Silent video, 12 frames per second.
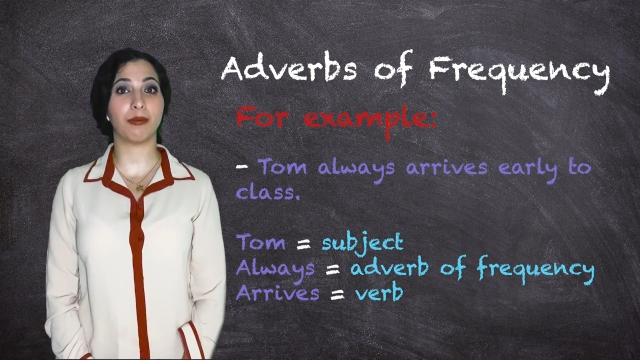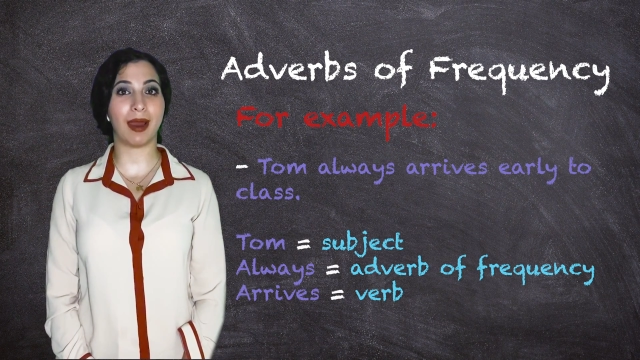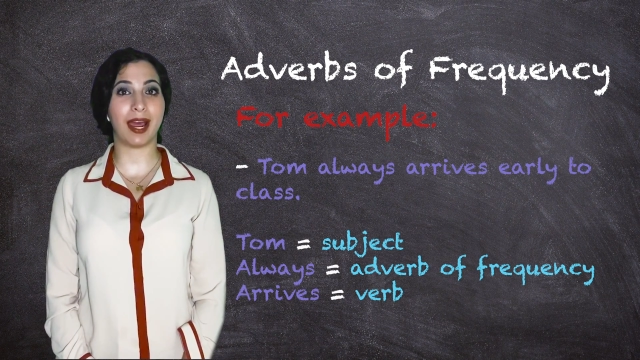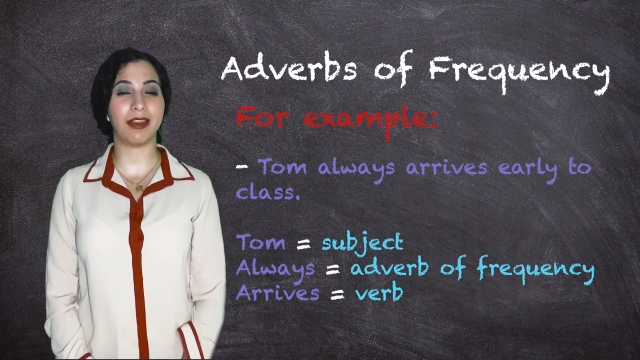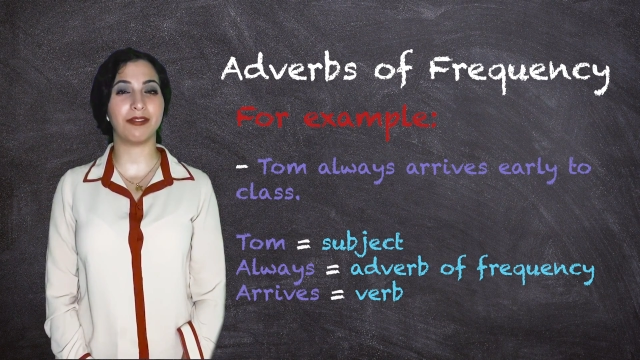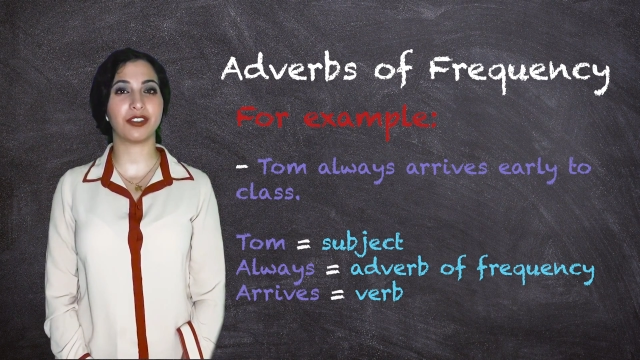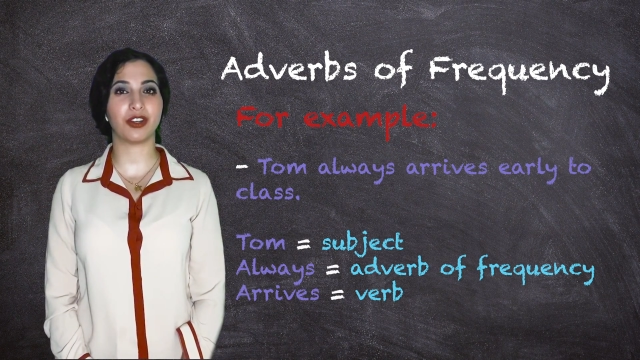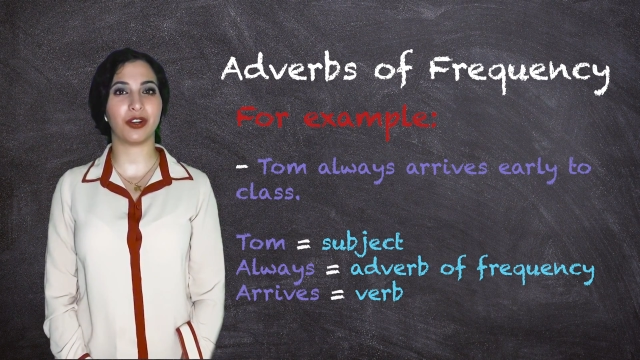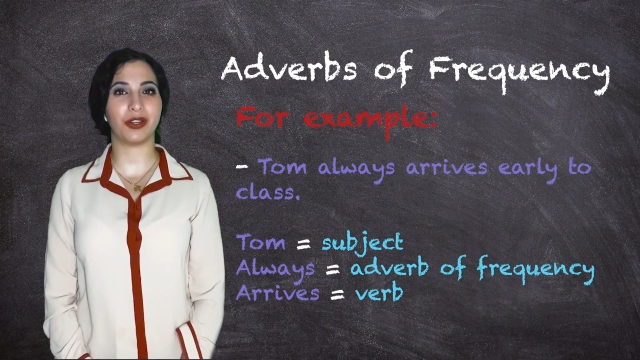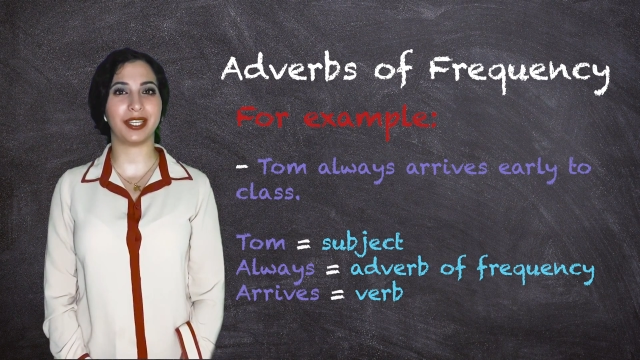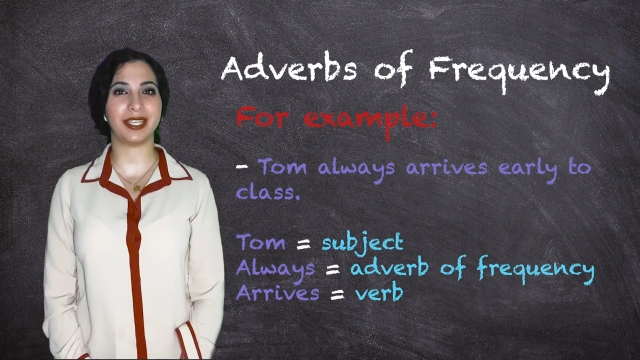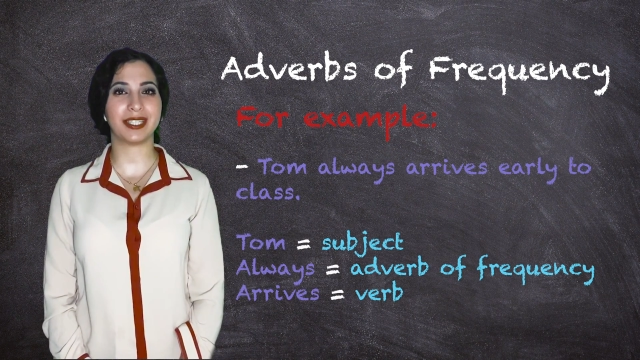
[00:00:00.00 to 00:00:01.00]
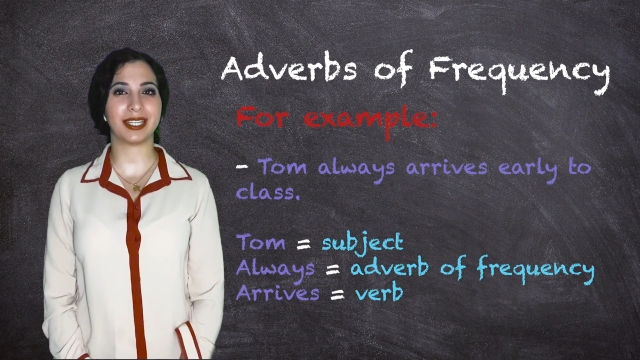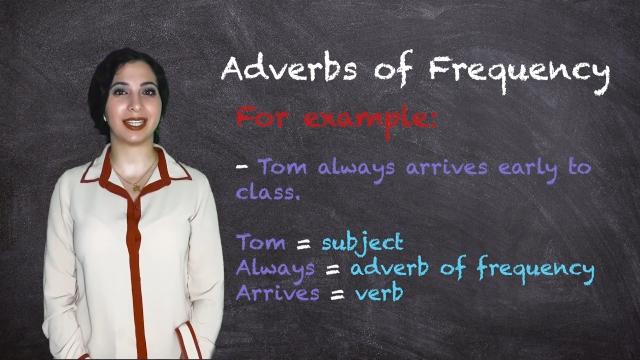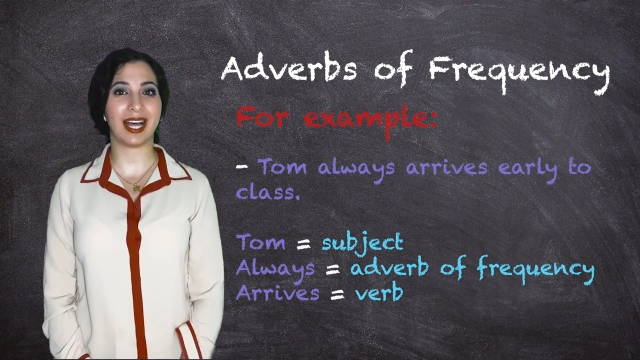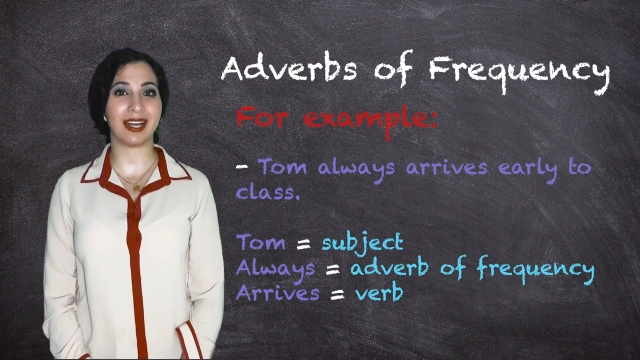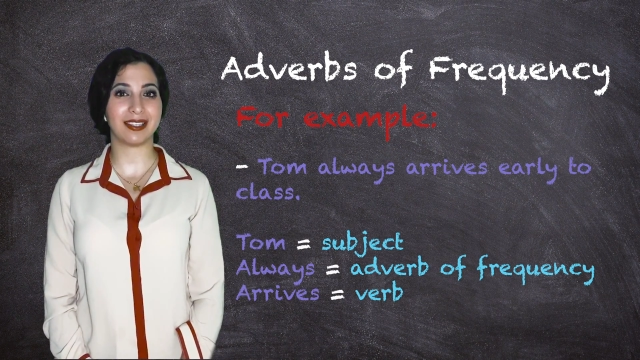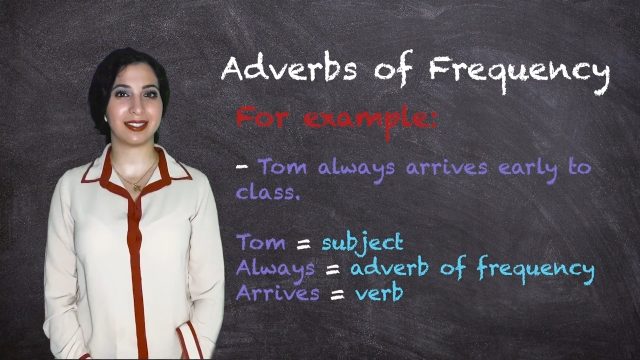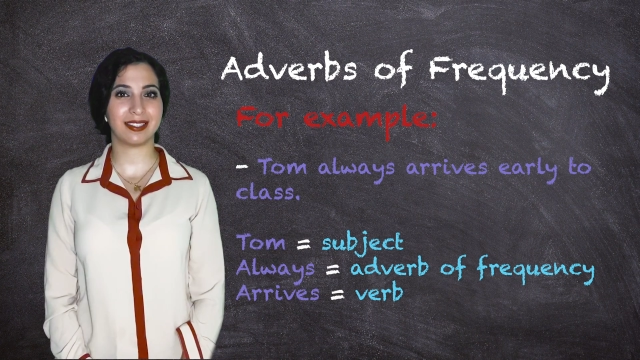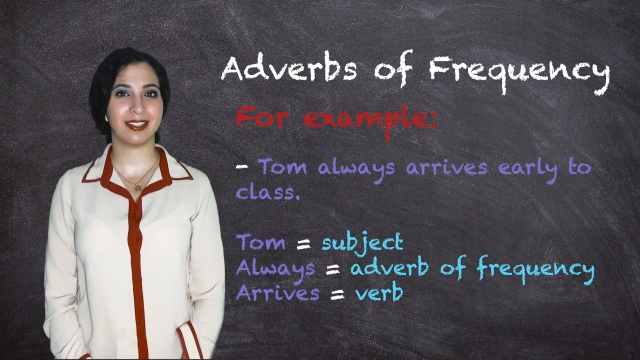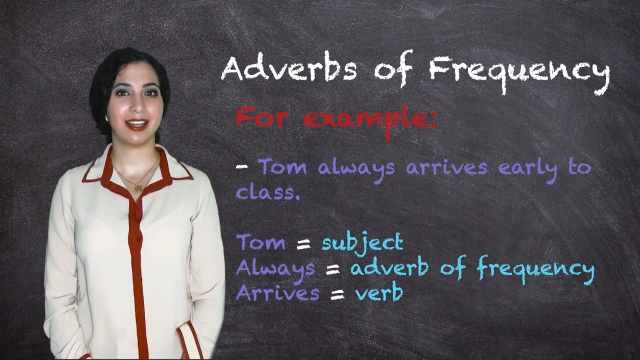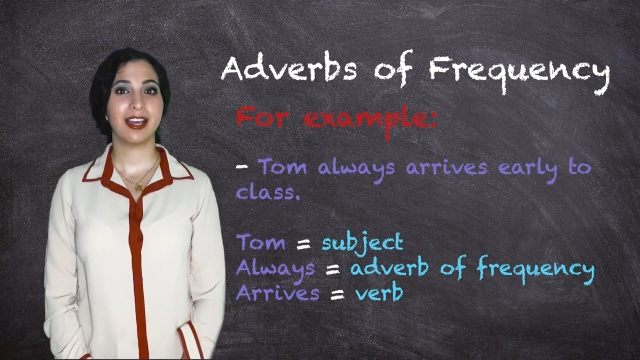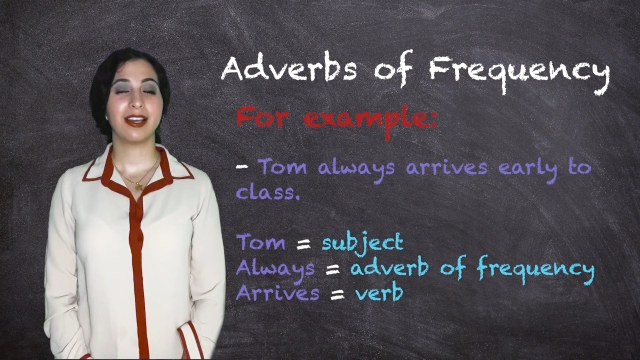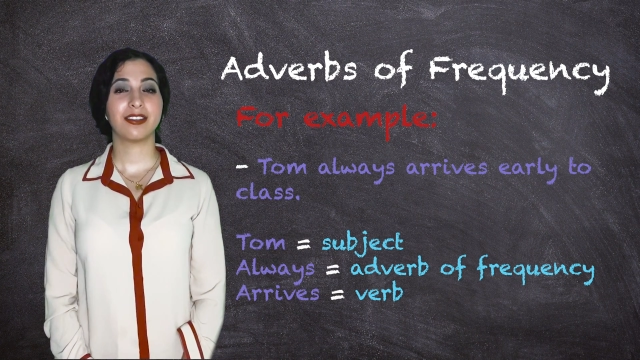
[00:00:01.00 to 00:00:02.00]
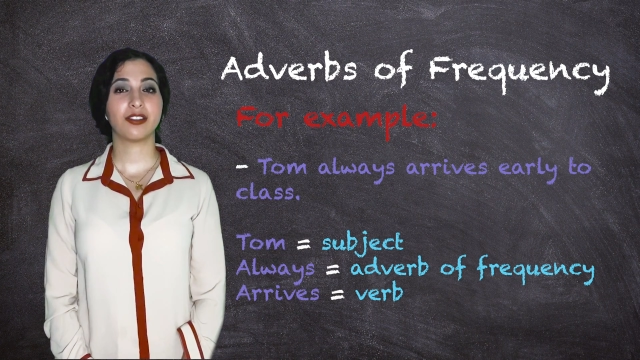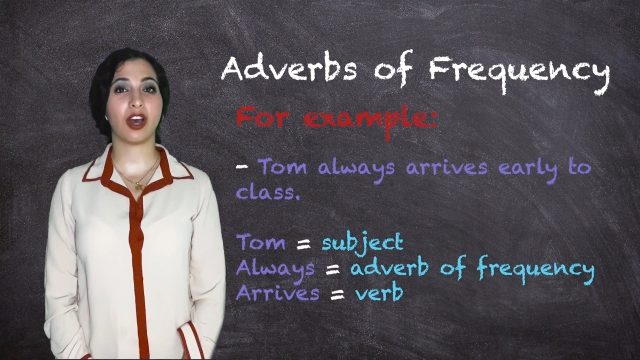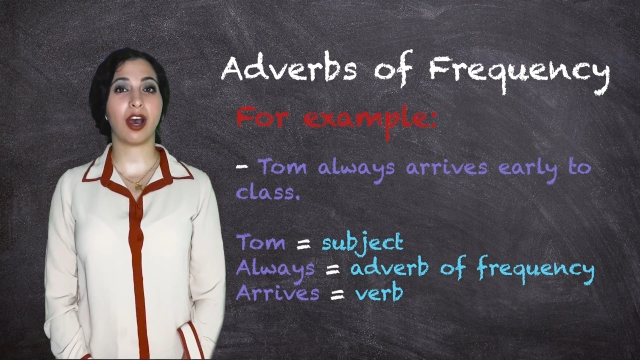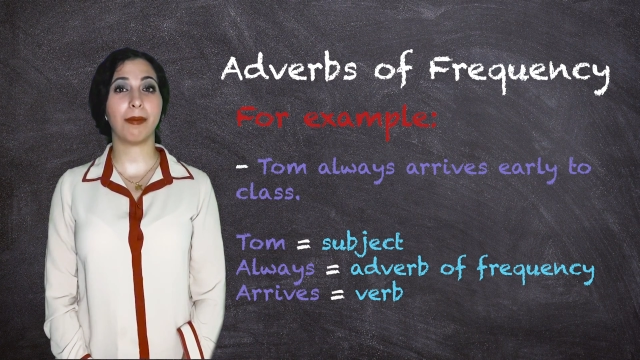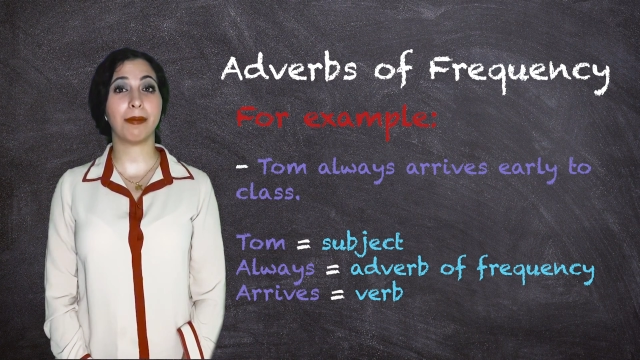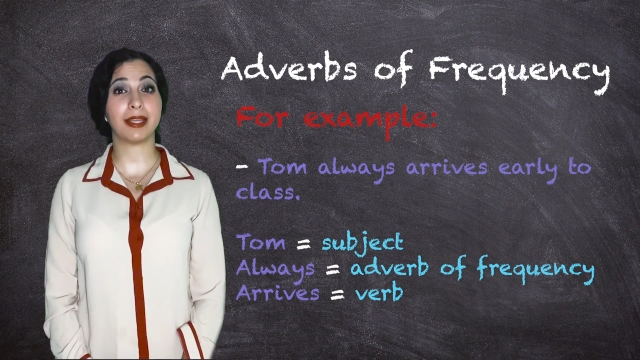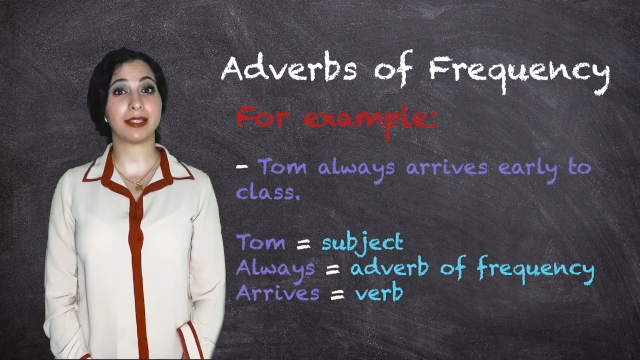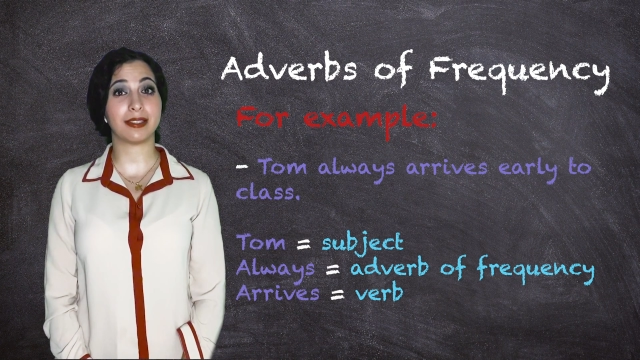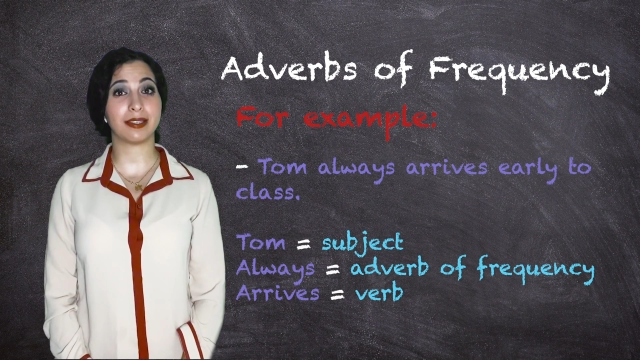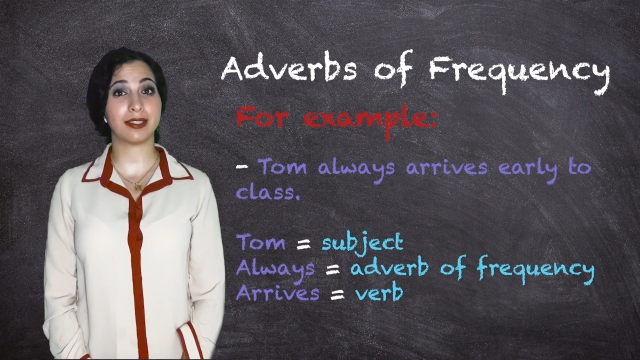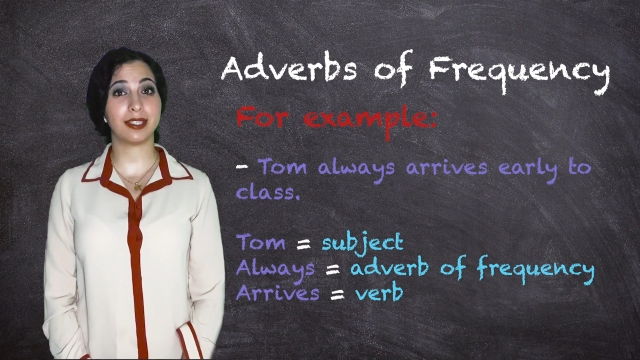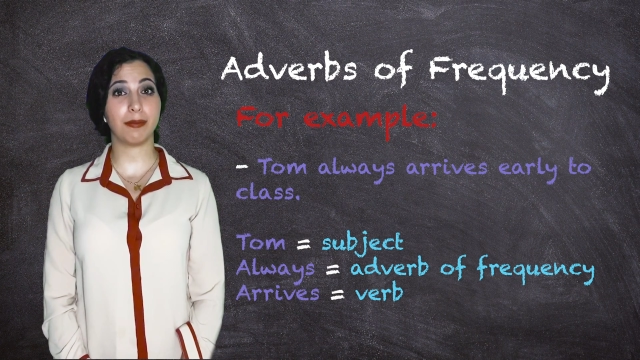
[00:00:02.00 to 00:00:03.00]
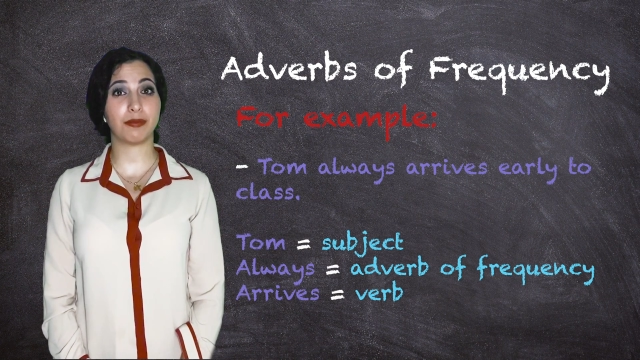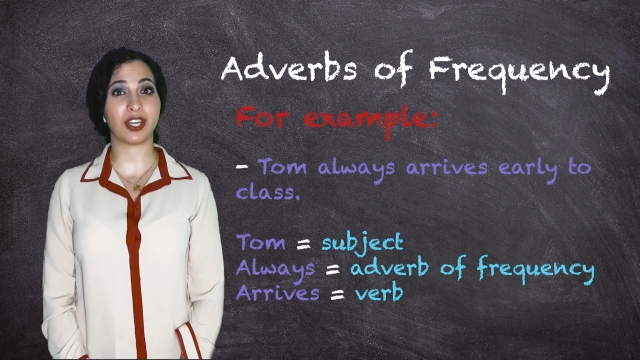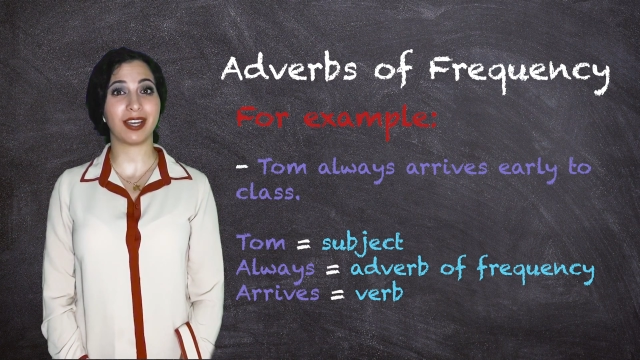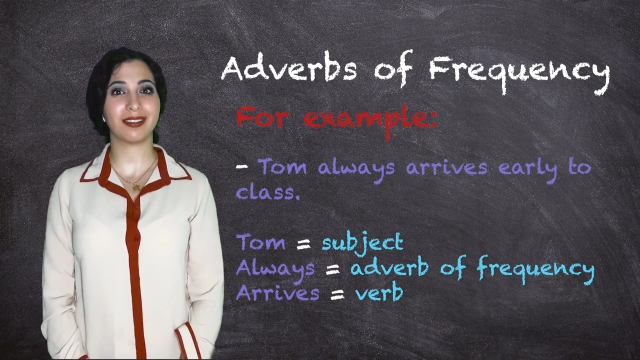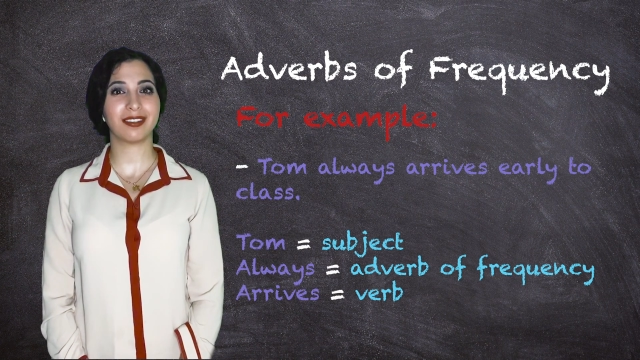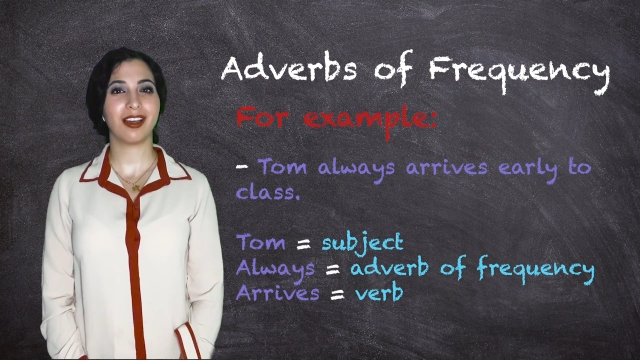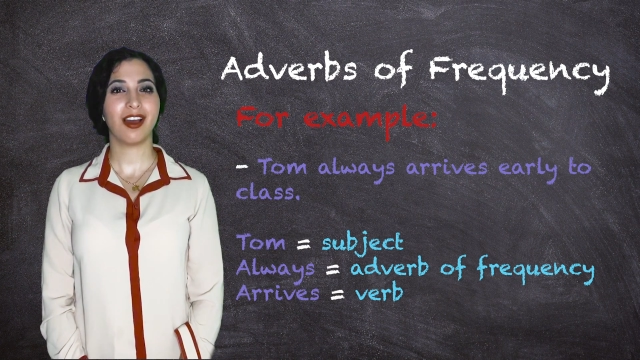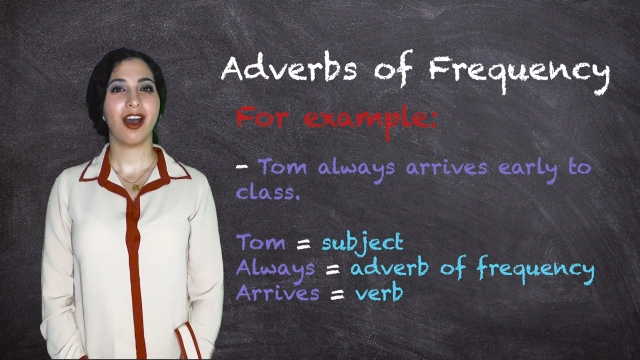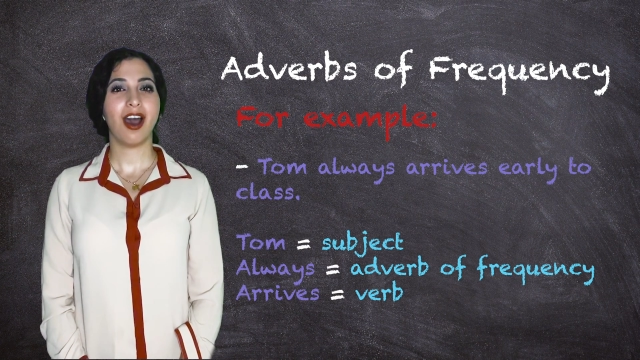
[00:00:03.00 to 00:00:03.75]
arrives early to class. Tom is the subject.